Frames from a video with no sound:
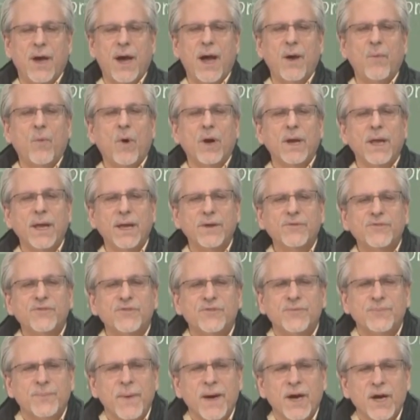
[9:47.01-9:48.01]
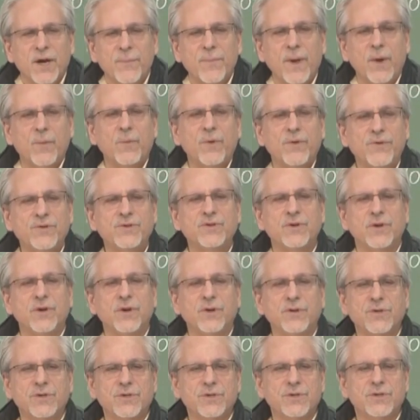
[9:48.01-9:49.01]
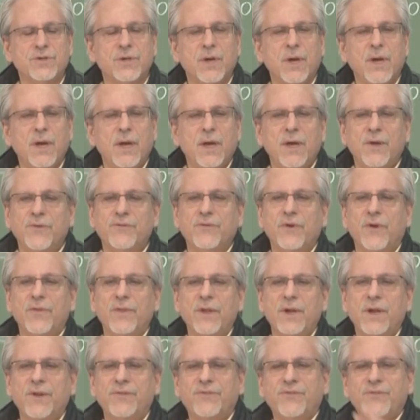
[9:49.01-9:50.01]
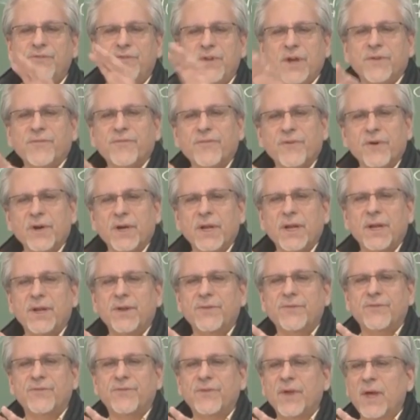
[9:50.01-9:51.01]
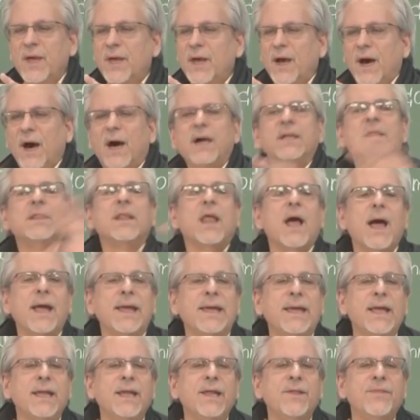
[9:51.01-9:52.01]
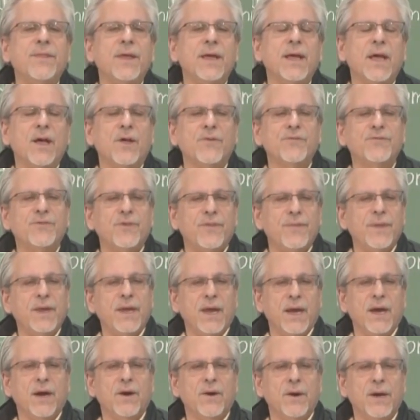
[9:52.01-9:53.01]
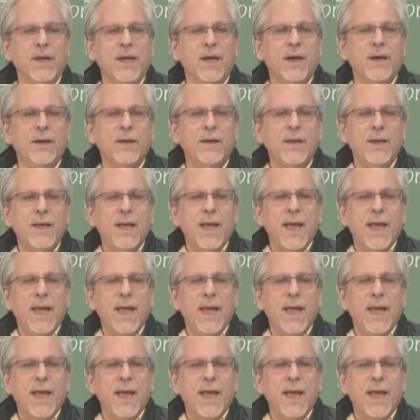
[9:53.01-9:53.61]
I want to experiment with church so that it's different and it's unlike anything else in the area,